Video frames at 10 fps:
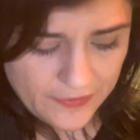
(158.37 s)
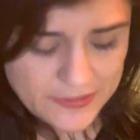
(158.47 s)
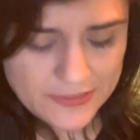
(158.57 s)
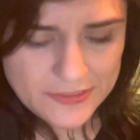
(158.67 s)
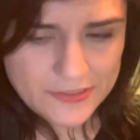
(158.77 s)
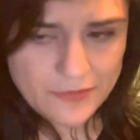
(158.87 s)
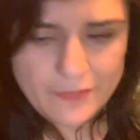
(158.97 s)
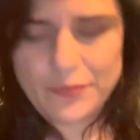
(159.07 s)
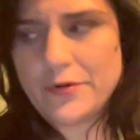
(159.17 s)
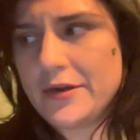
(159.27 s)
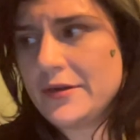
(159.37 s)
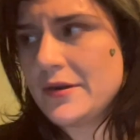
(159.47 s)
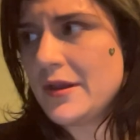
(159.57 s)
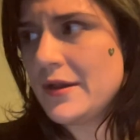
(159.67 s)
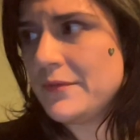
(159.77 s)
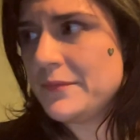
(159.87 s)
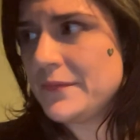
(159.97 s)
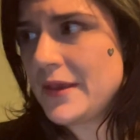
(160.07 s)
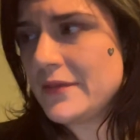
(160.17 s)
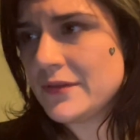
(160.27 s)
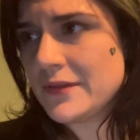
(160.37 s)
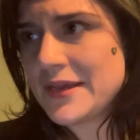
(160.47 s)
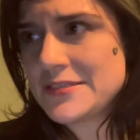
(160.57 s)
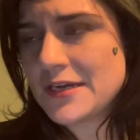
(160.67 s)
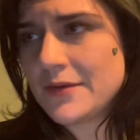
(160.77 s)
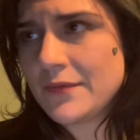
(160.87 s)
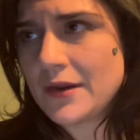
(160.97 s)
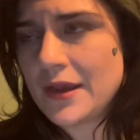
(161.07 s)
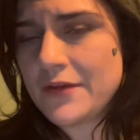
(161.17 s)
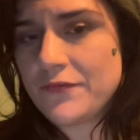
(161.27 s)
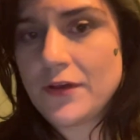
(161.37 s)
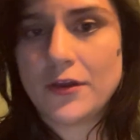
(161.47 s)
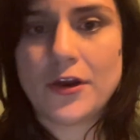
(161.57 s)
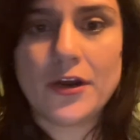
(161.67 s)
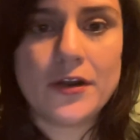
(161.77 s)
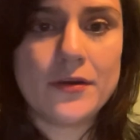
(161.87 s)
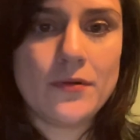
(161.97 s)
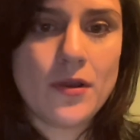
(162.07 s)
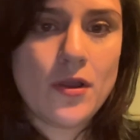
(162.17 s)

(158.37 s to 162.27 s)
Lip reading: This is so important. And the last time that I felt heard